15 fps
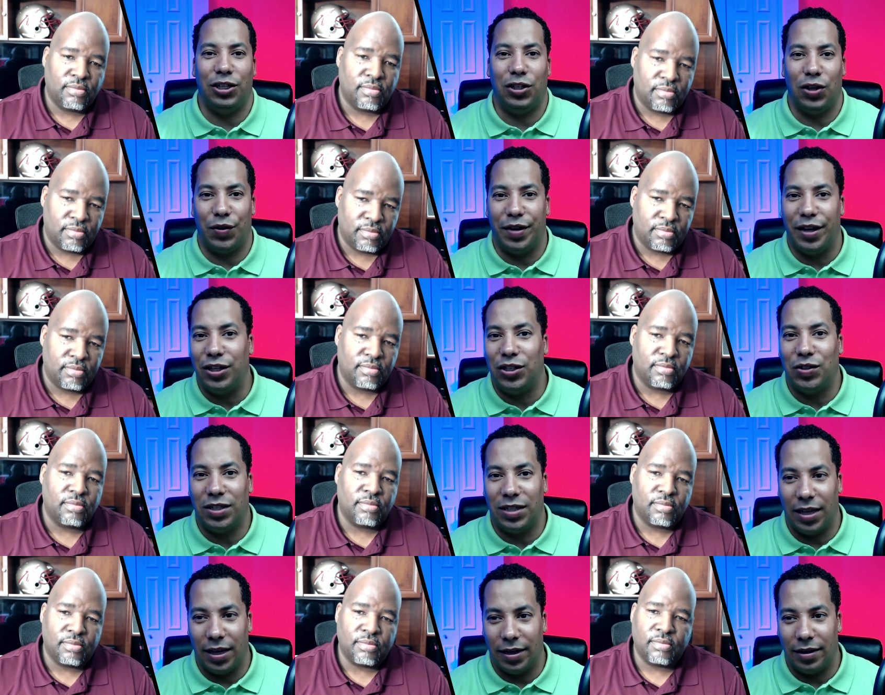Speaker 1: shown
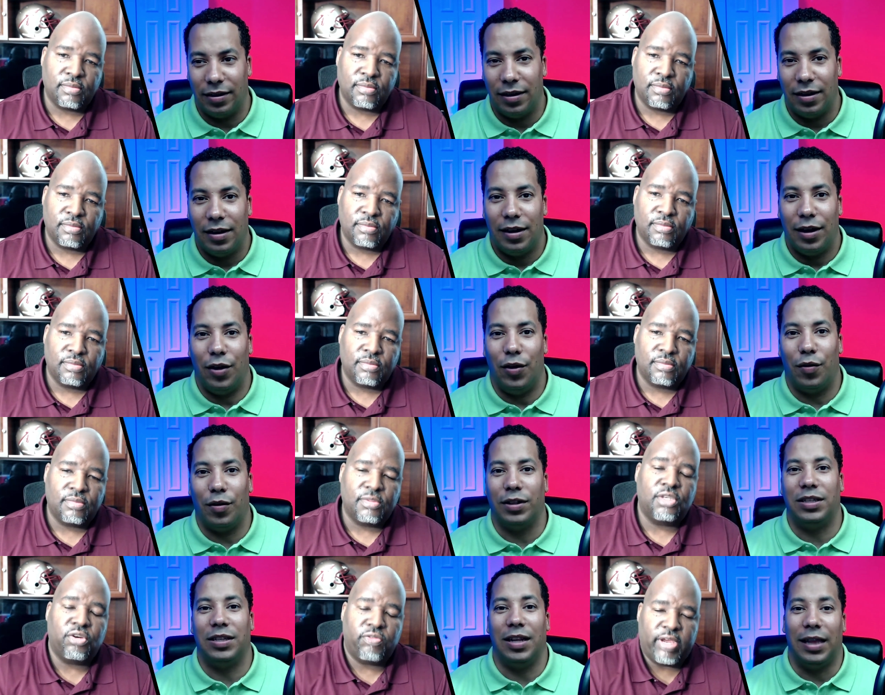interest in in
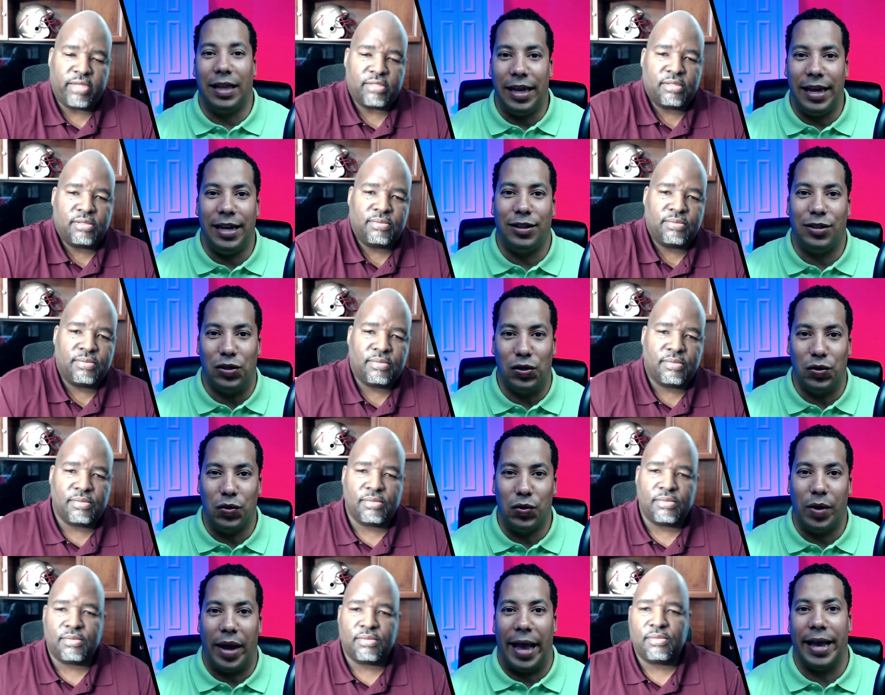order to yeah. lead
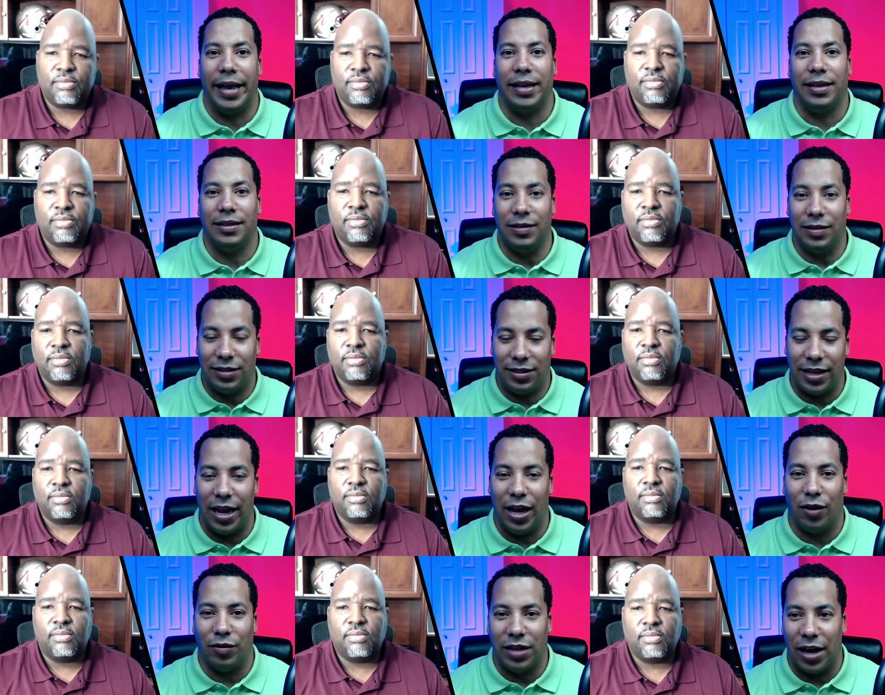to a
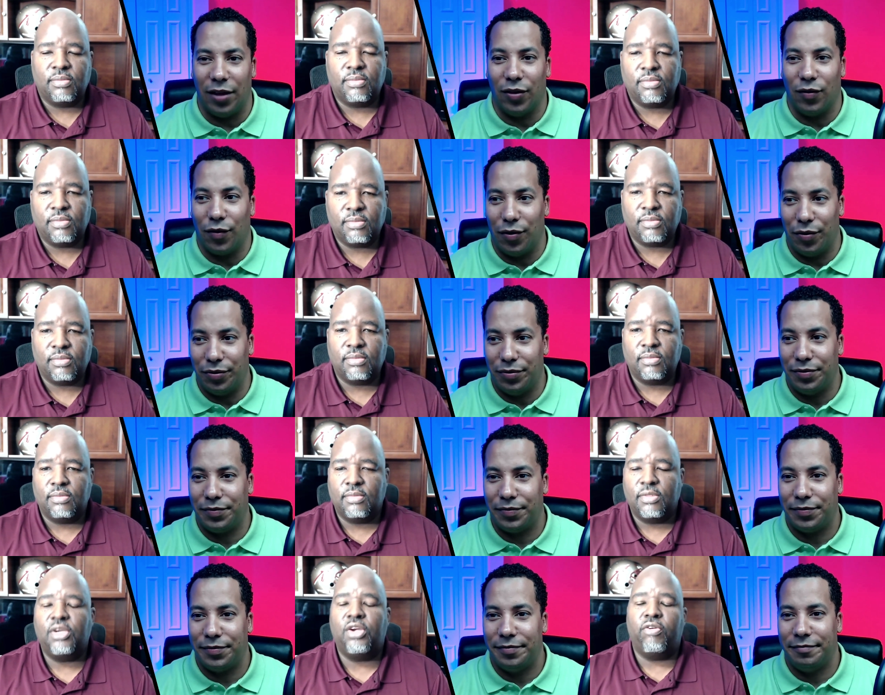sale down the road
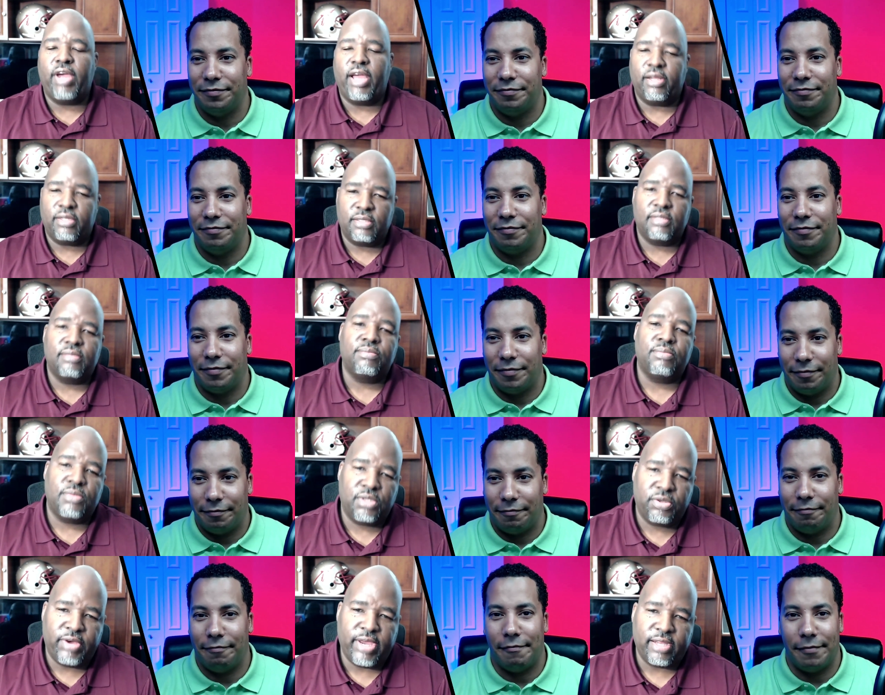correct
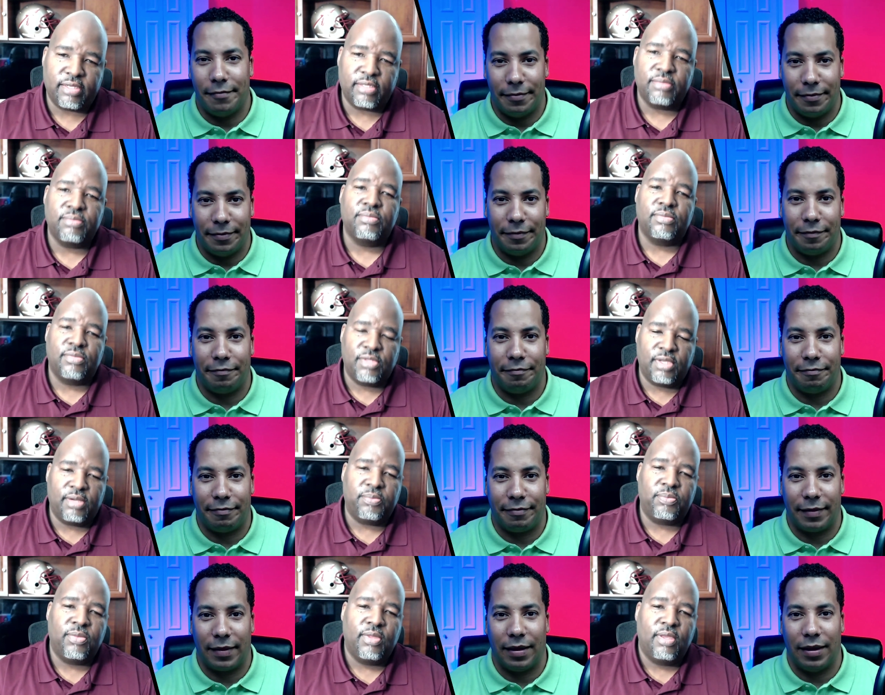
Speaker 2: correct
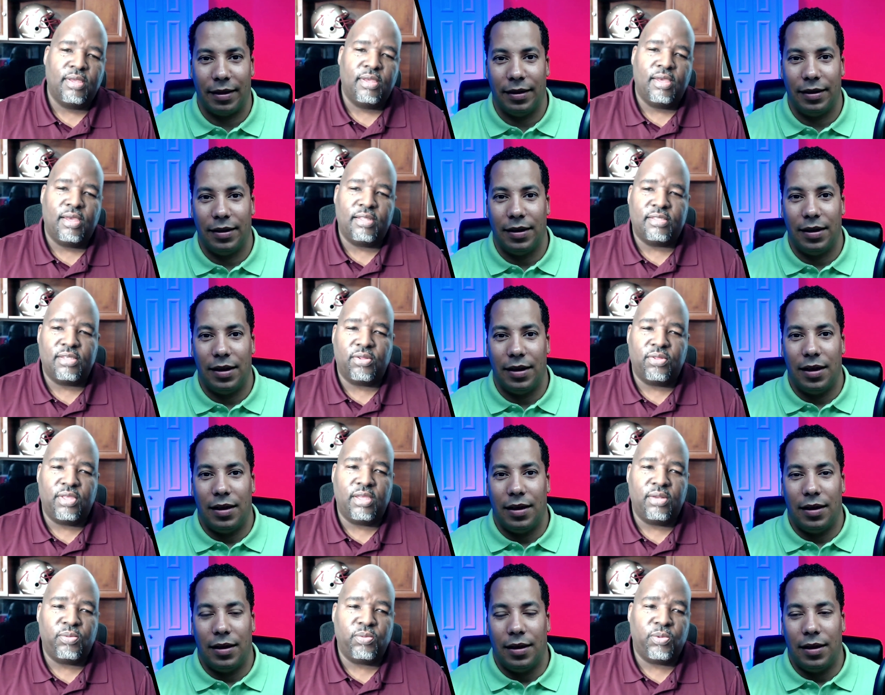yep and so
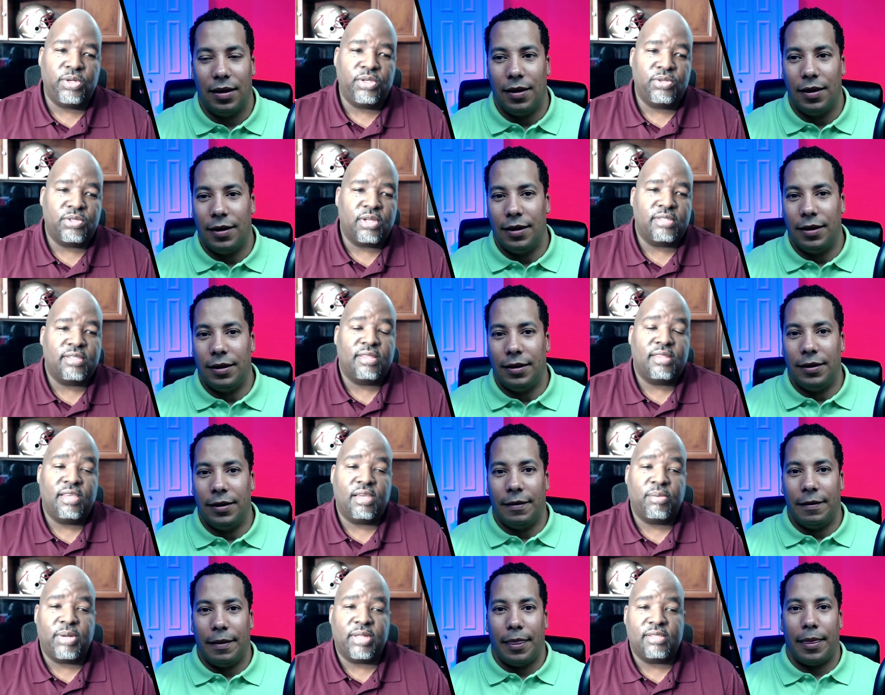then when you start to think
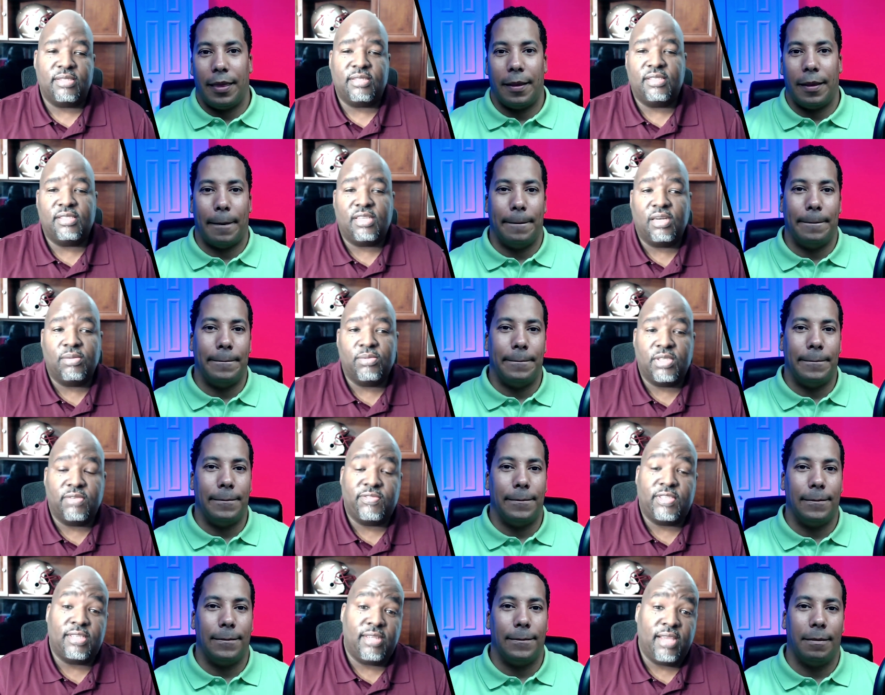about this in terms of
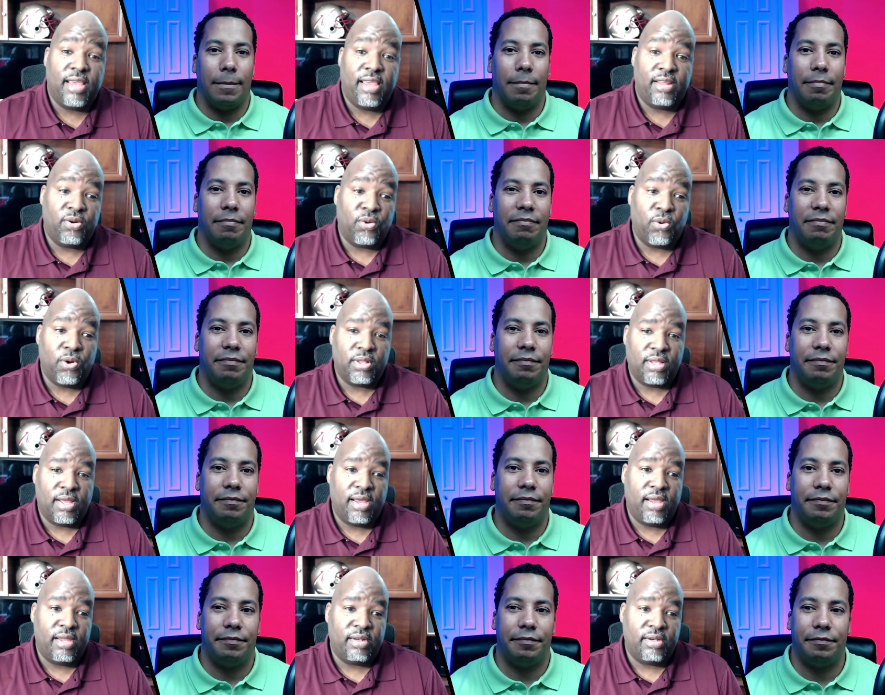today and
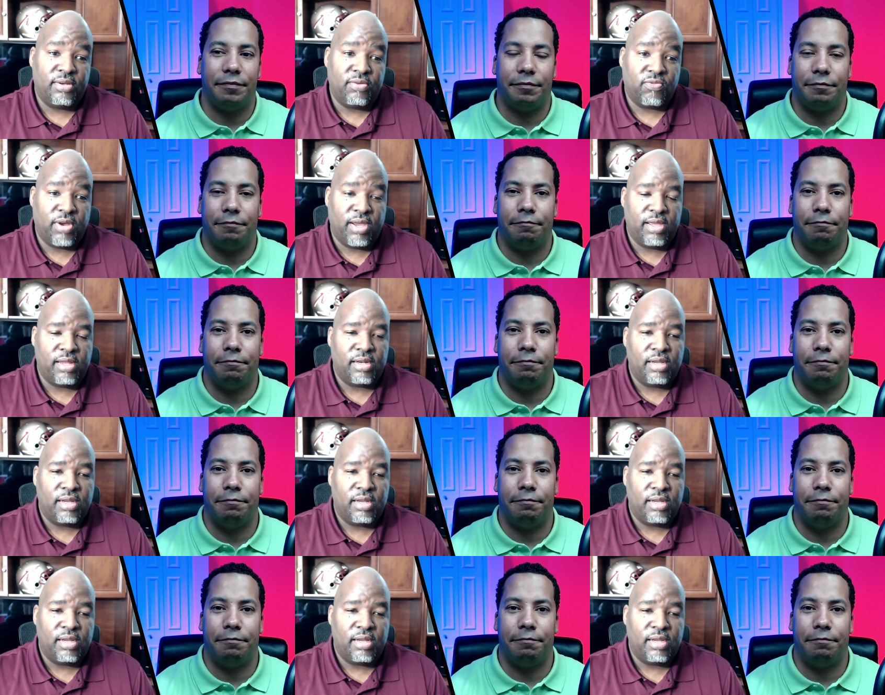online right